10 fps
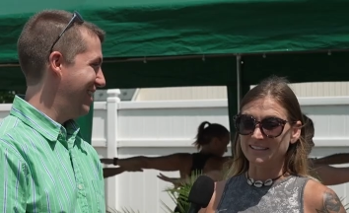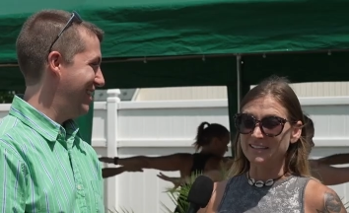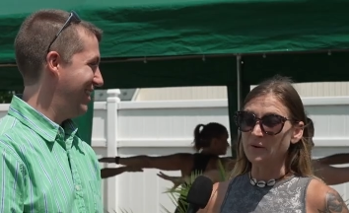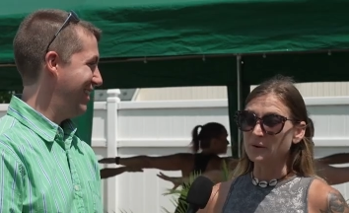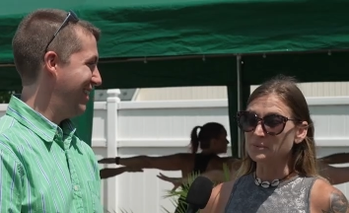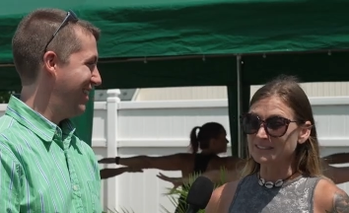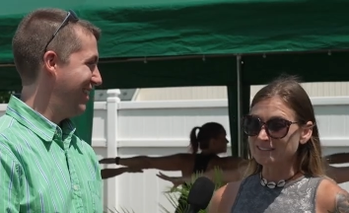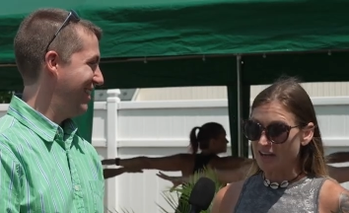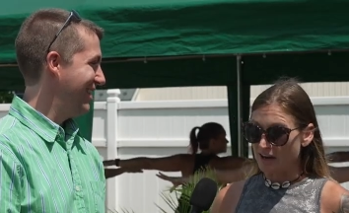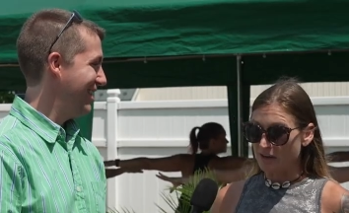Speaker 1: You know, it
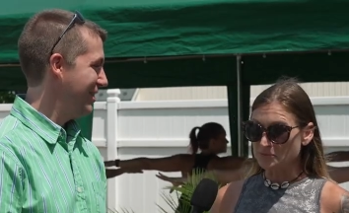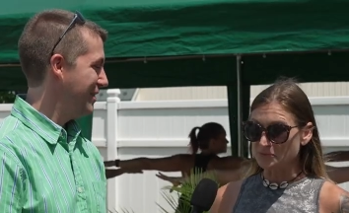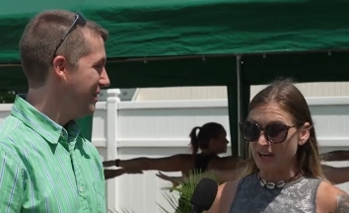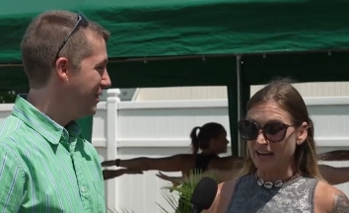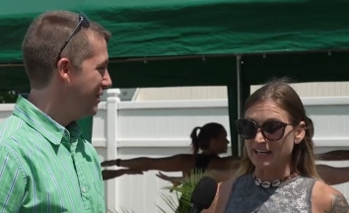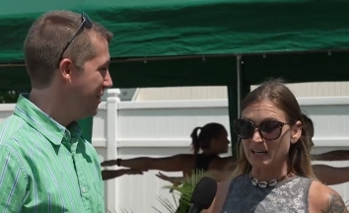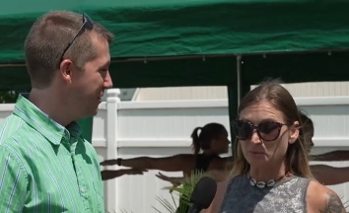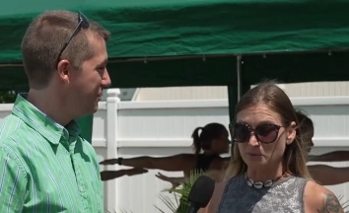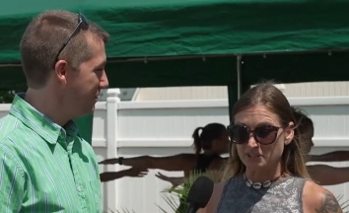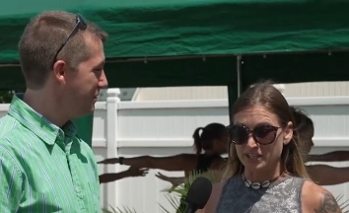was tough, and
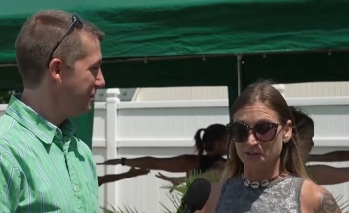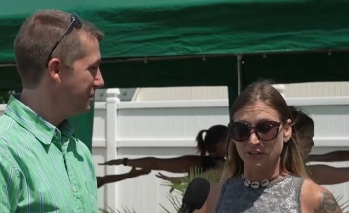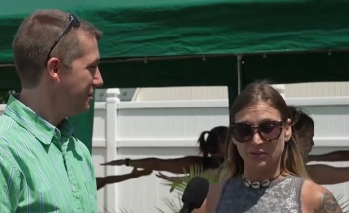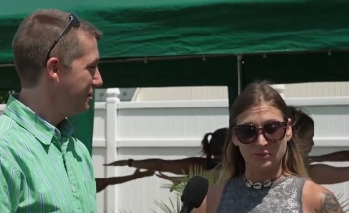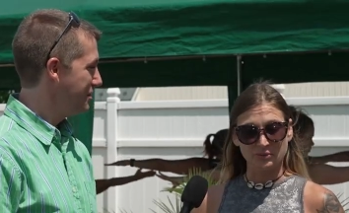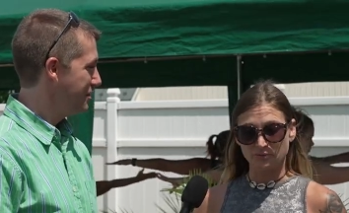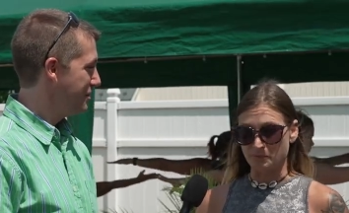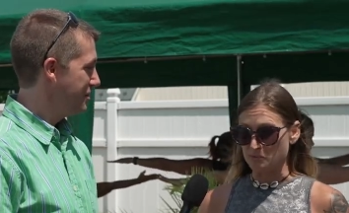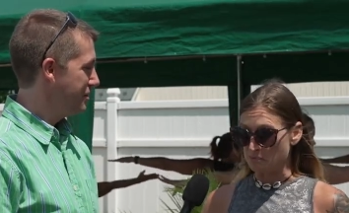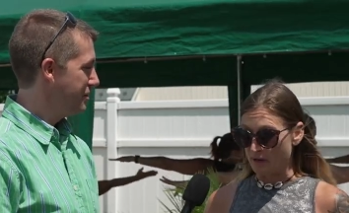I will tell you
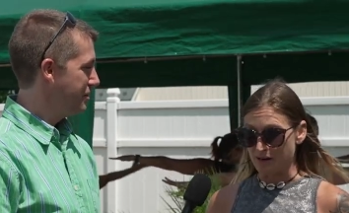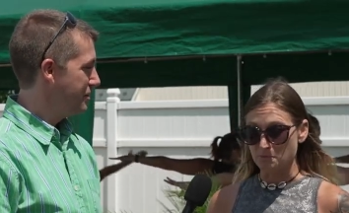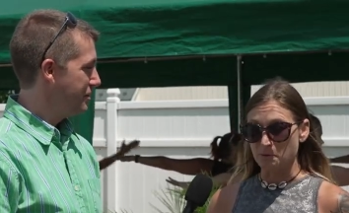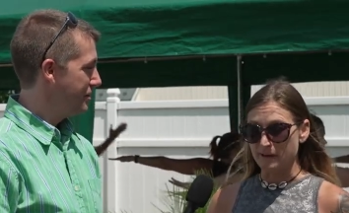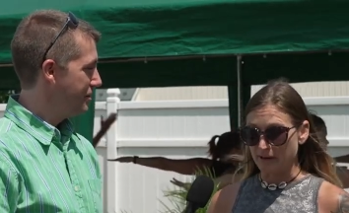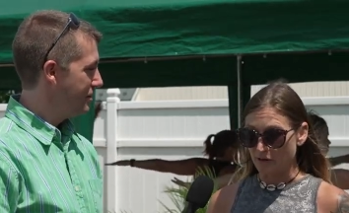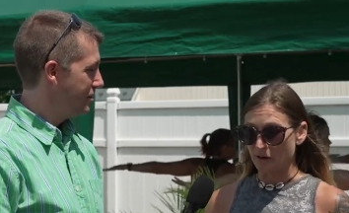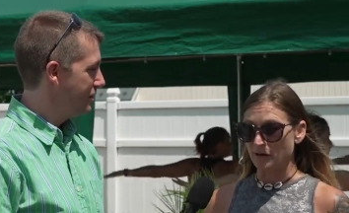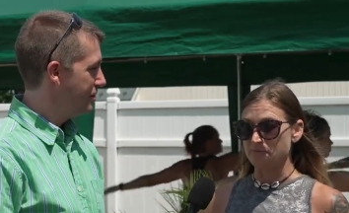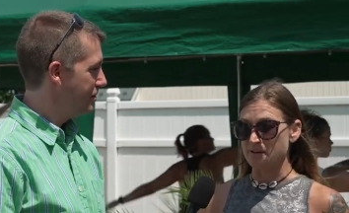from the bottom of my
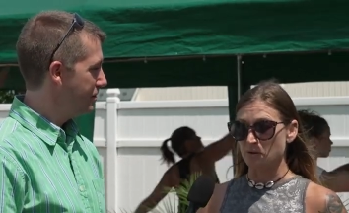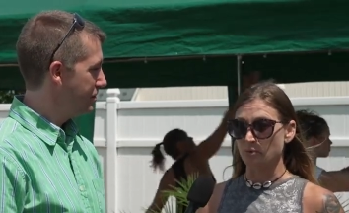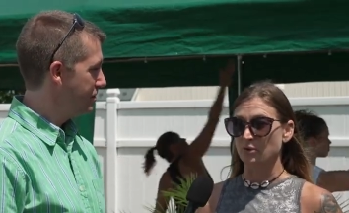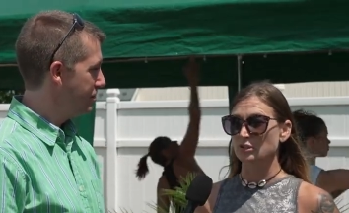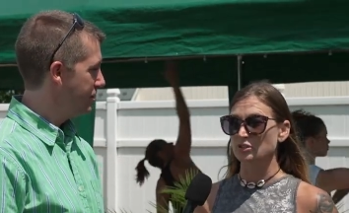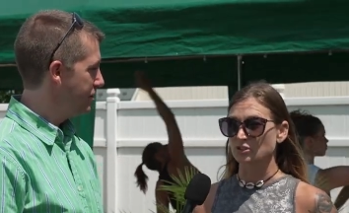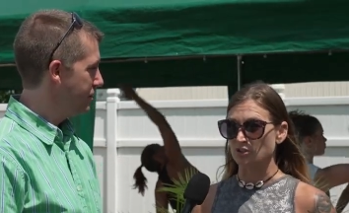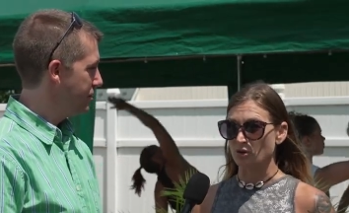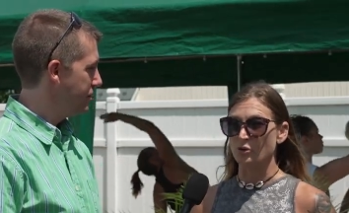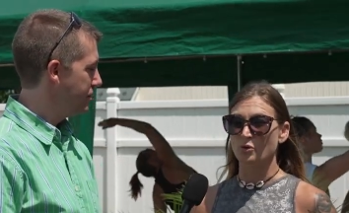heart, there were
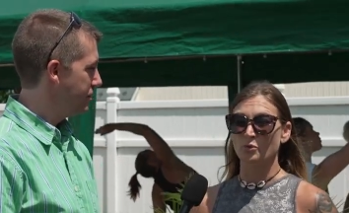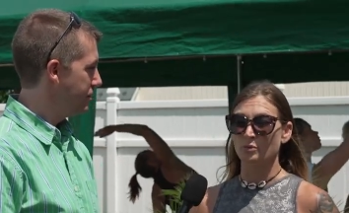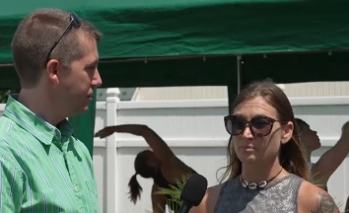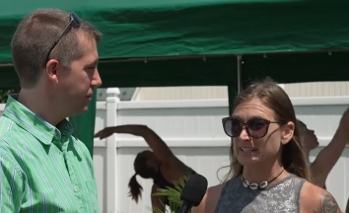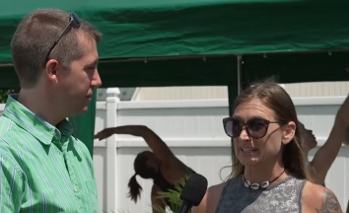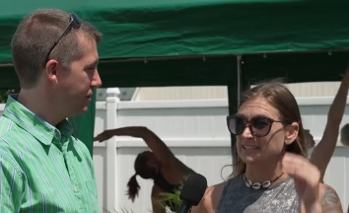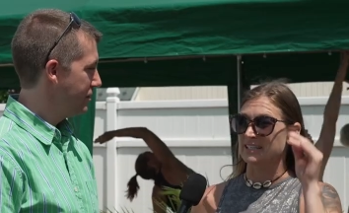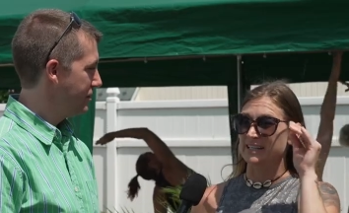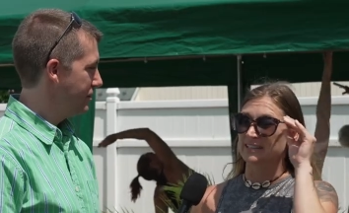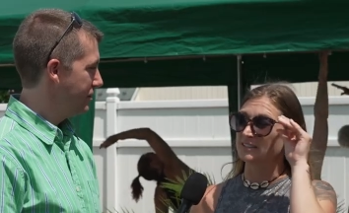so many
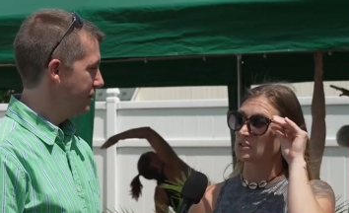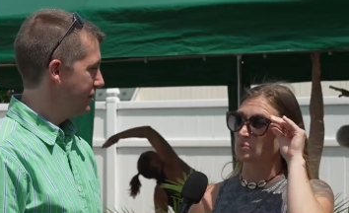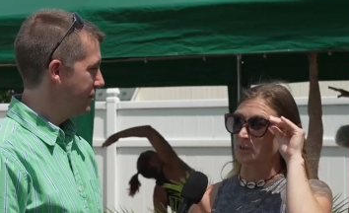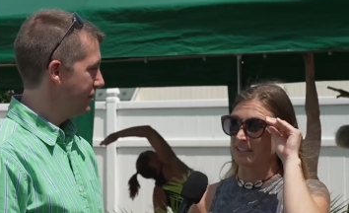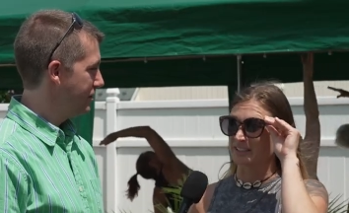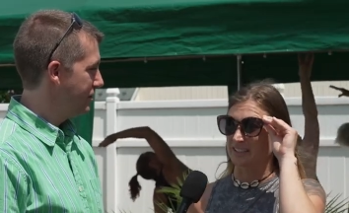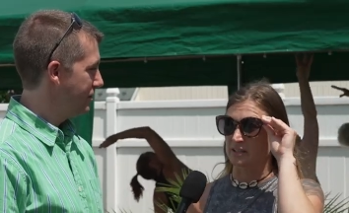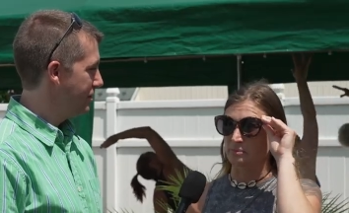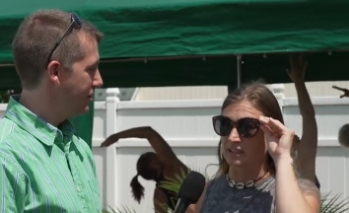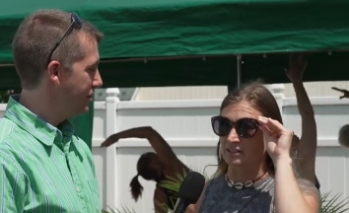days, weeks,
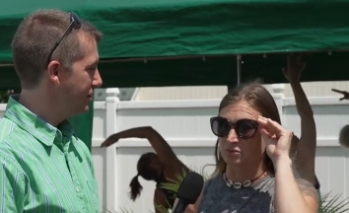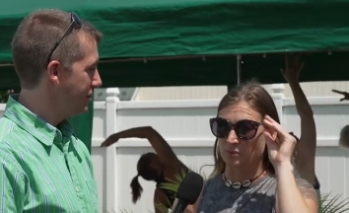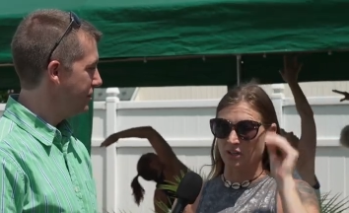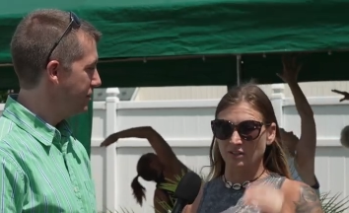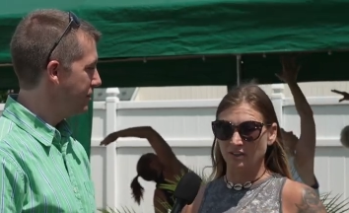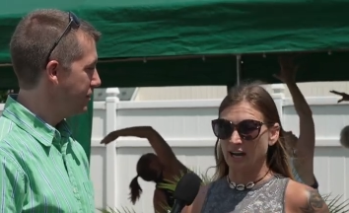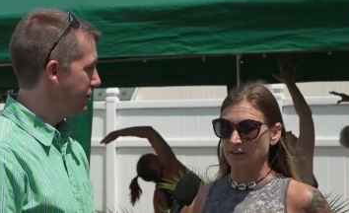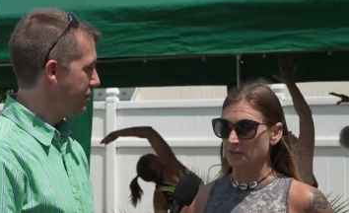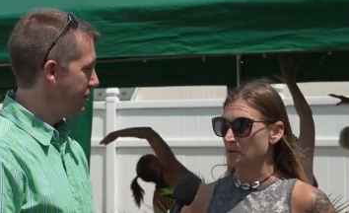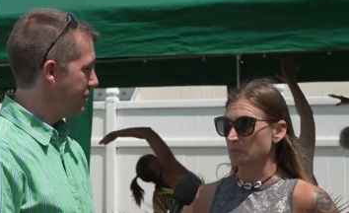and months where
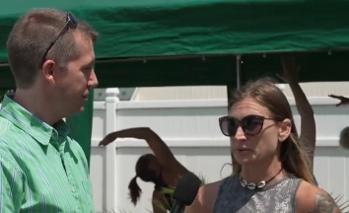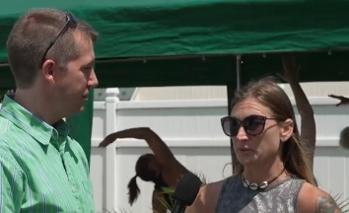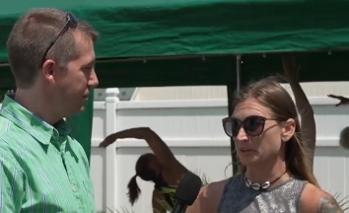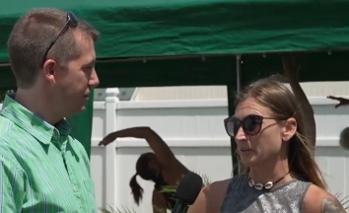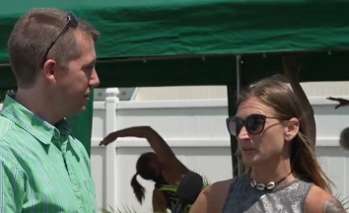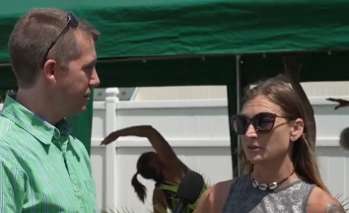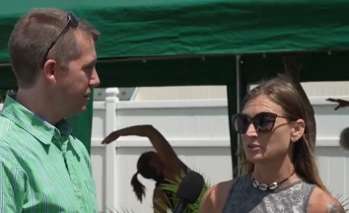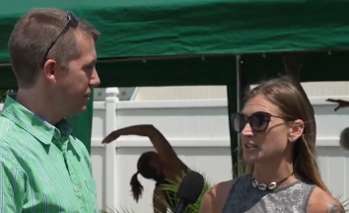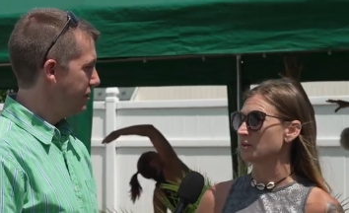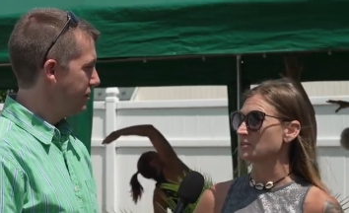I thought we were going to close.